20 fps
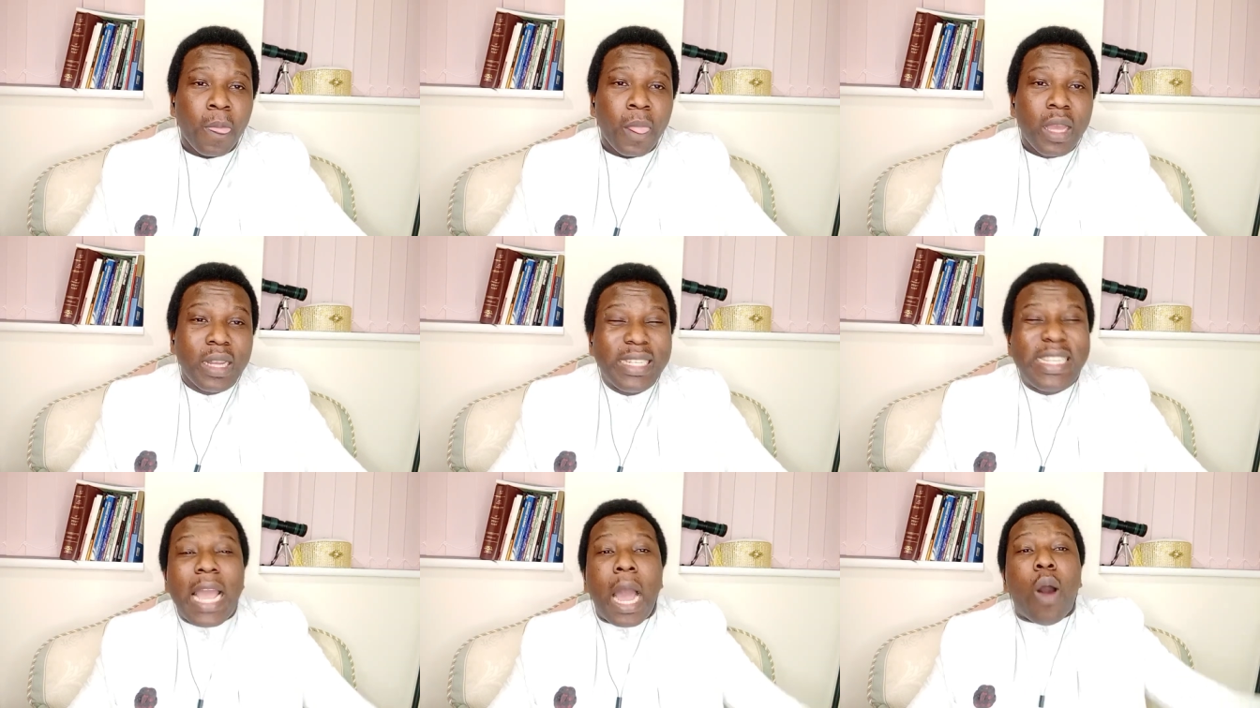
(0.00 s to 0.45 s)

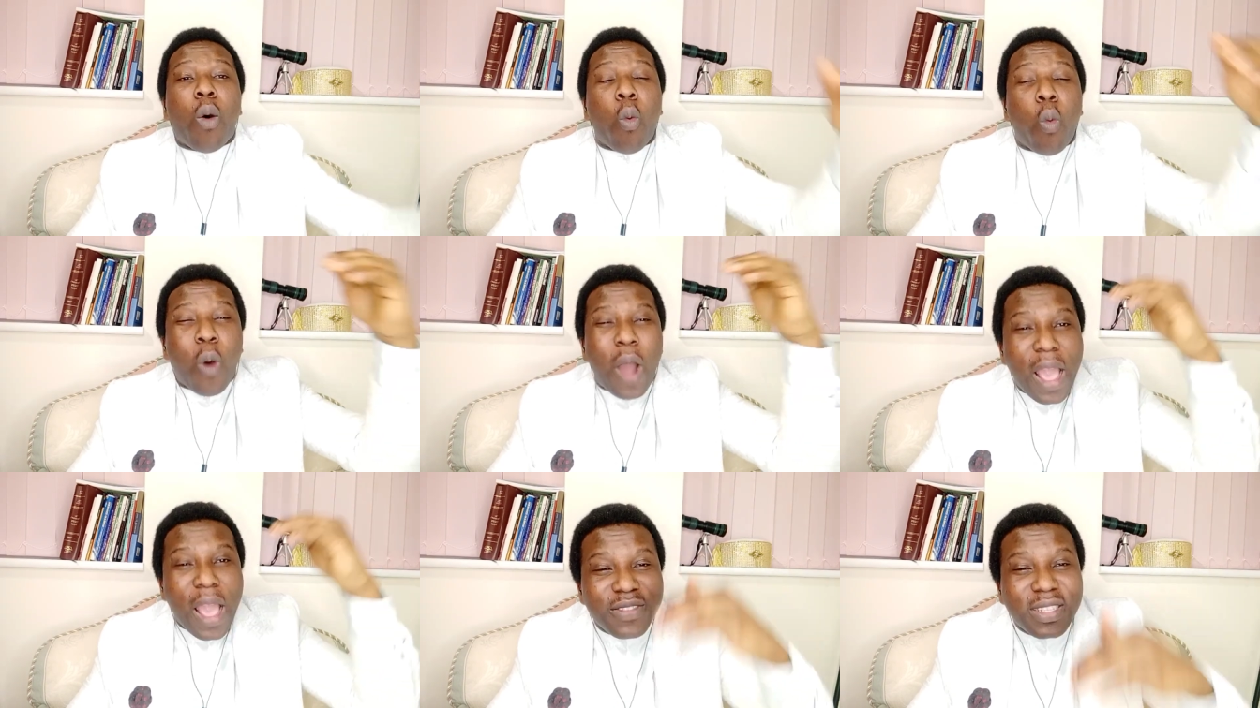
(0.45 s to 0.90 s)
There are
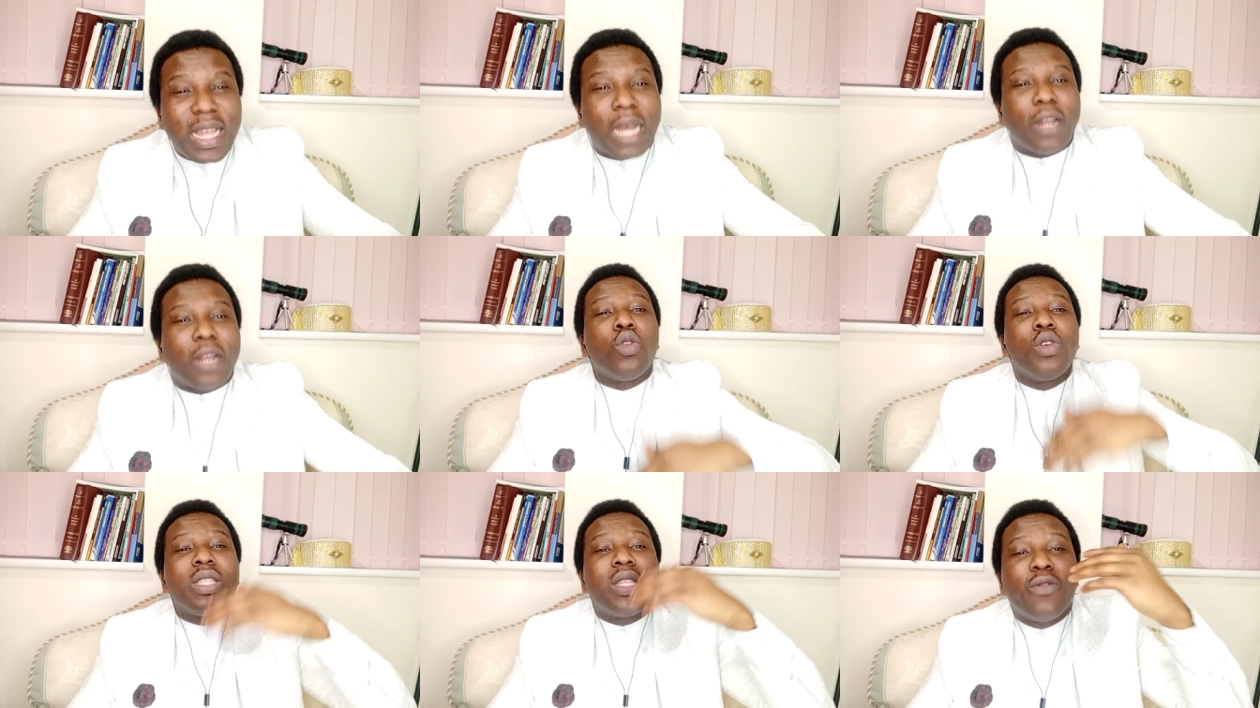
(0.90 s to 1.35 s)
wives
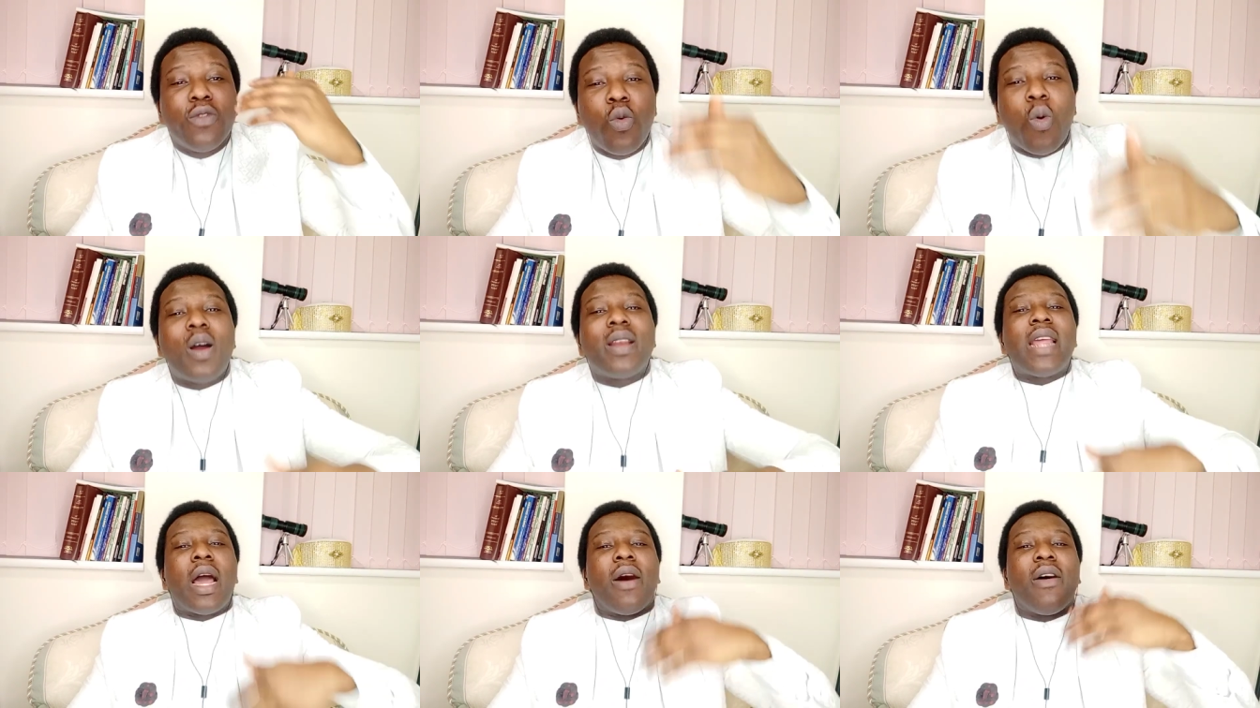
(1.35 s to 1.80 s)
that don't even
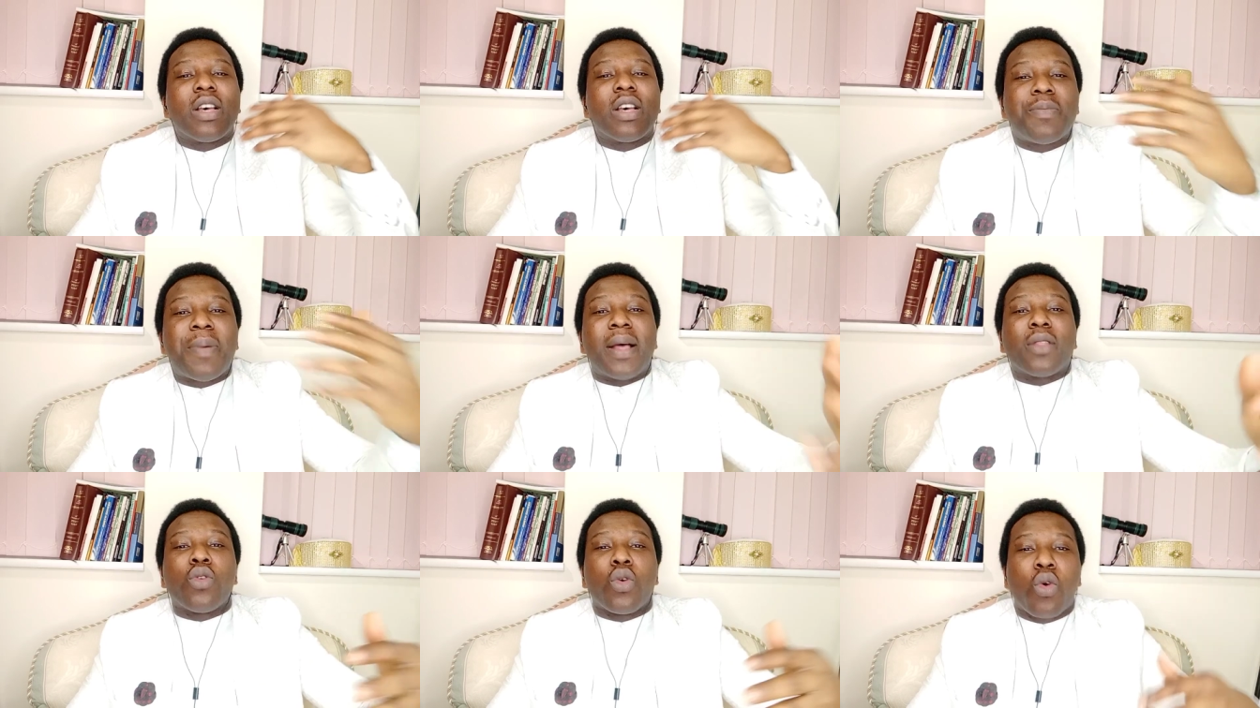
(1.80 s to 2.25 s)
want their
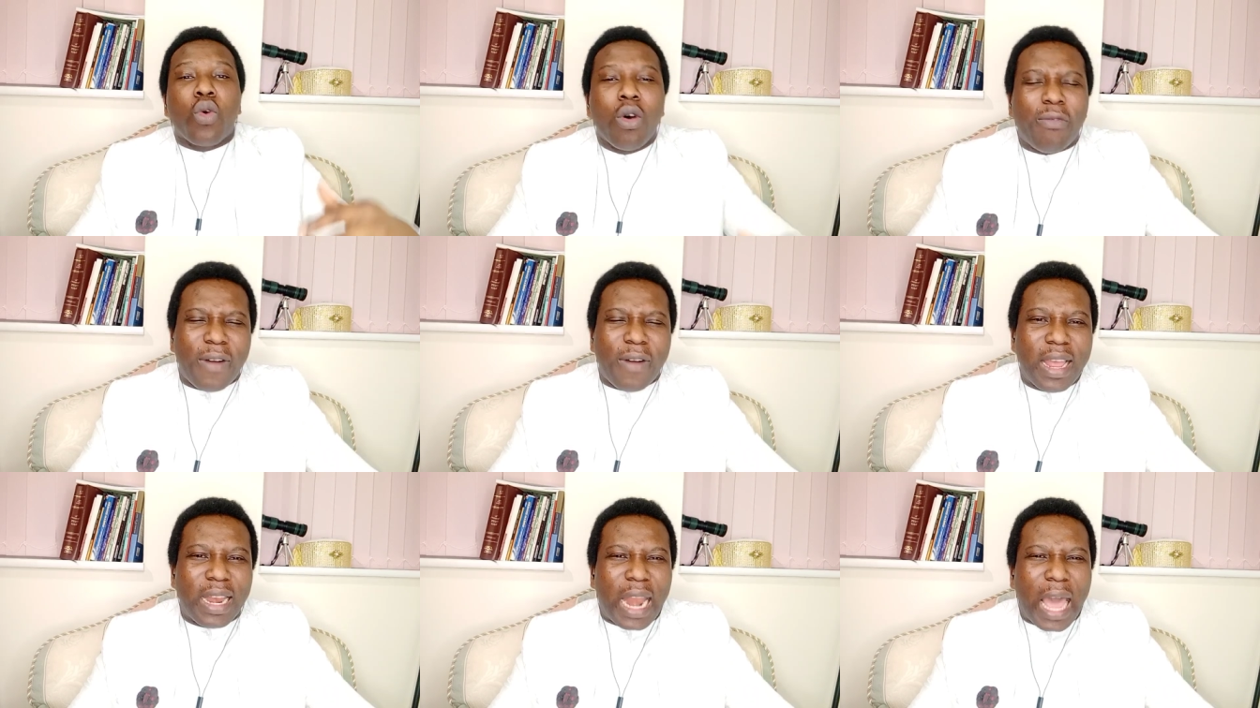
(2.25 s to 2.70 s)
husband to go
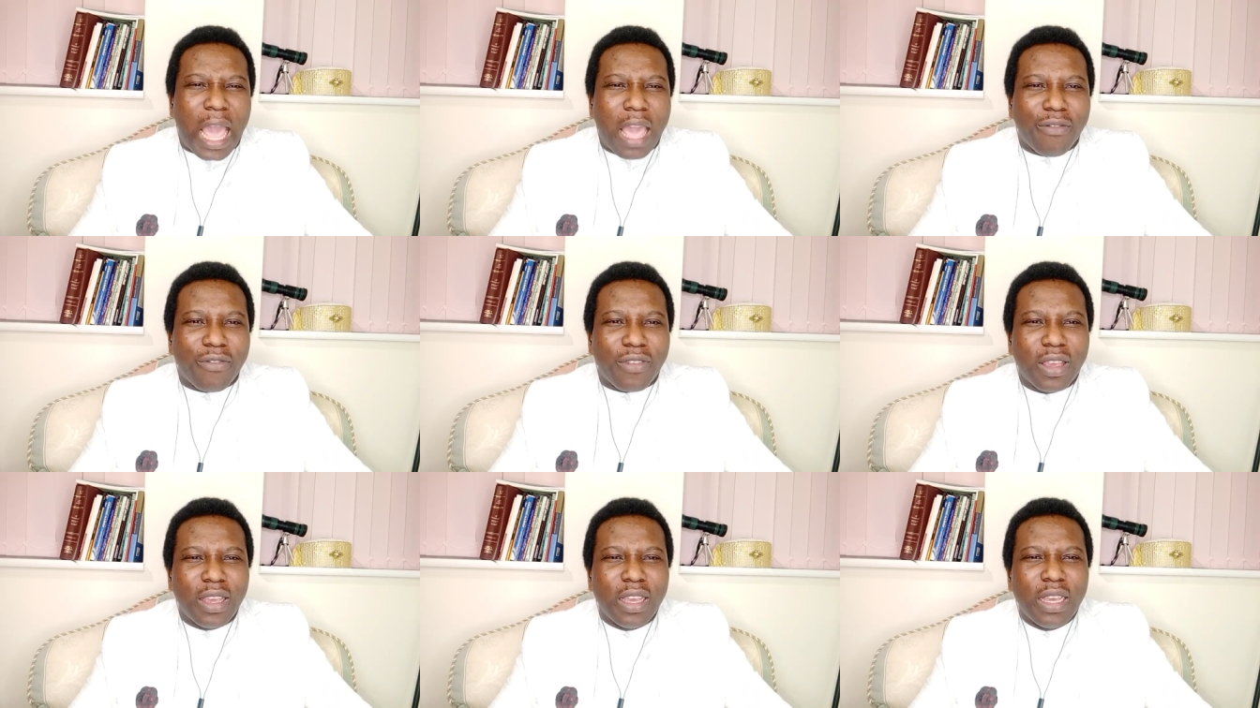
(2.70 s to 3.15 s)
far in
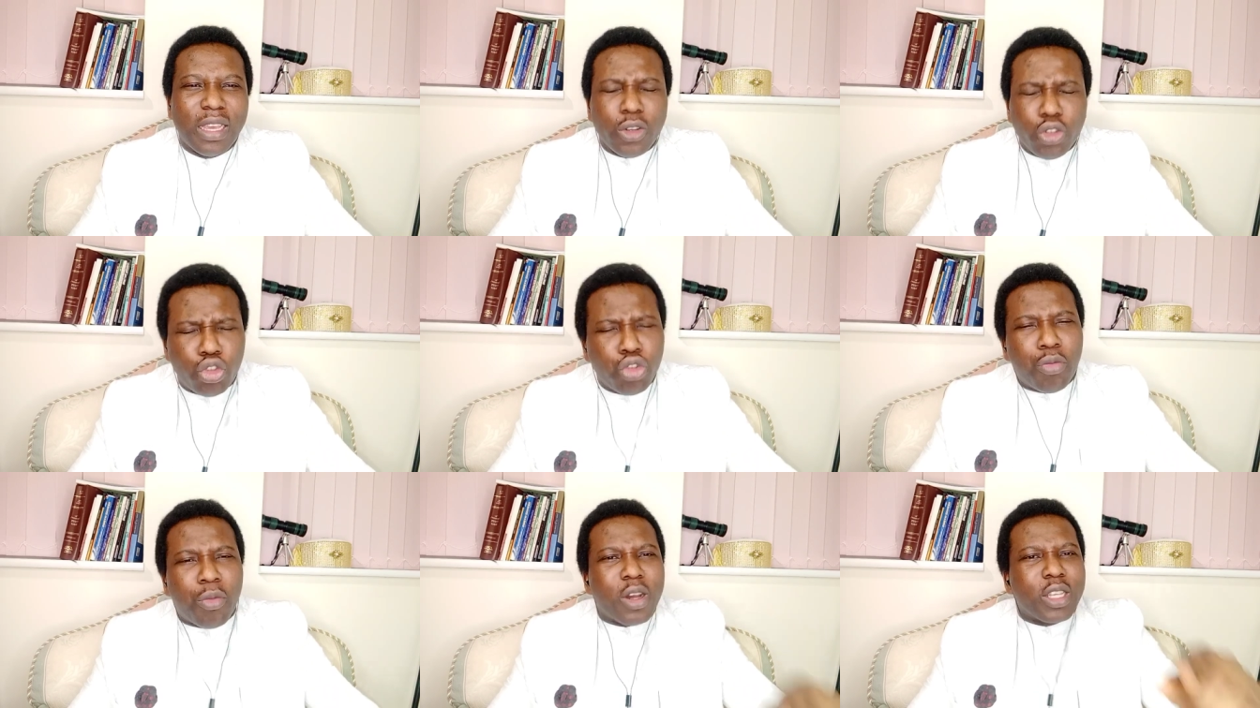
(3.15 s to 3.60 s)
life.
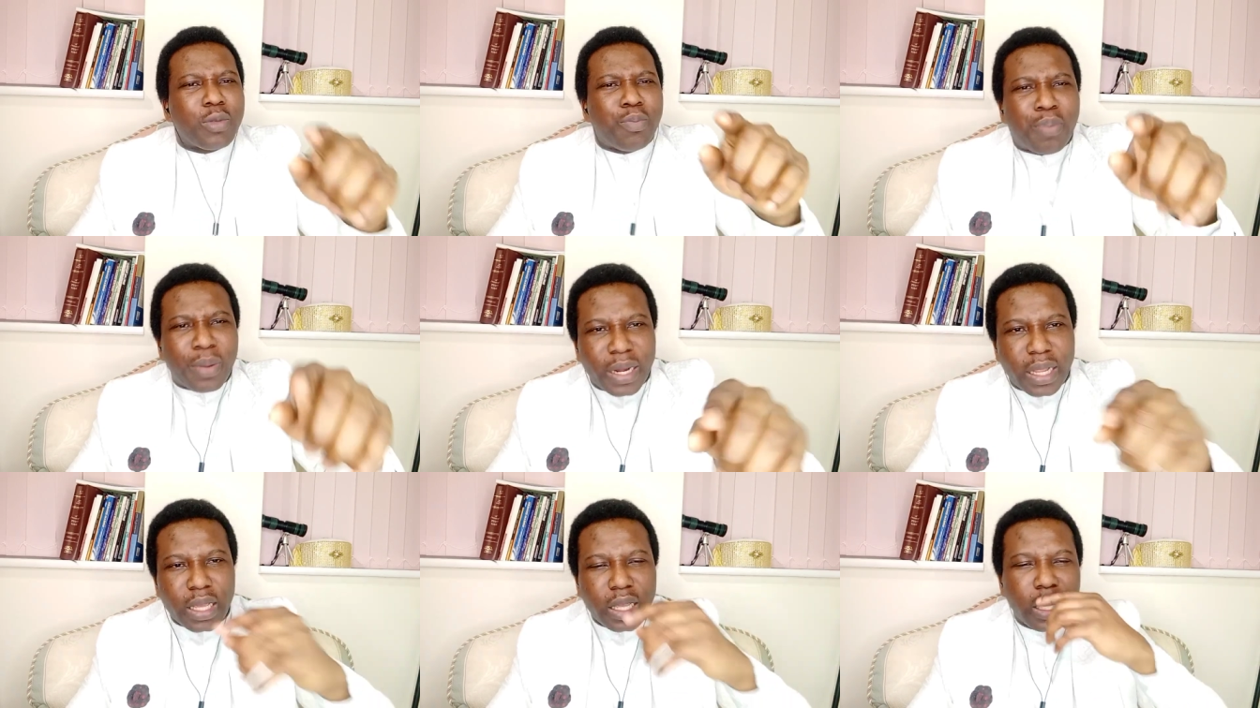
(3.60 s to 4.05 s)
You must
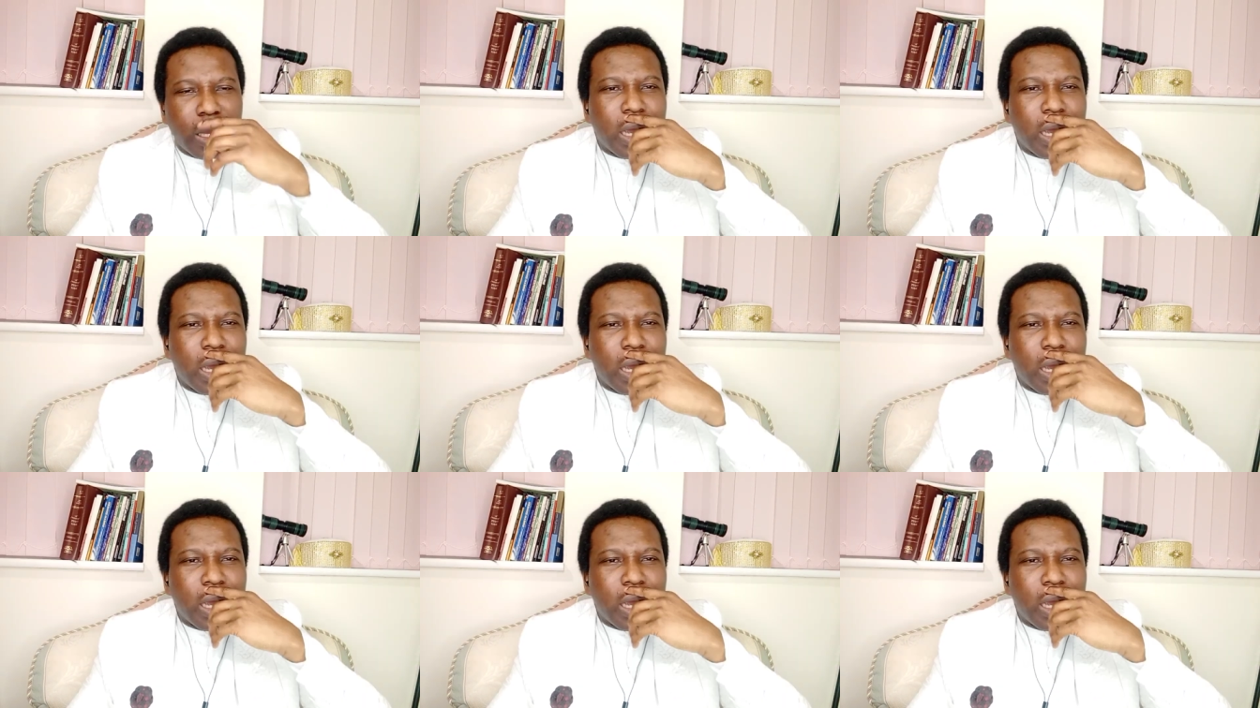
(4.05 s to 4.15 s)
pray.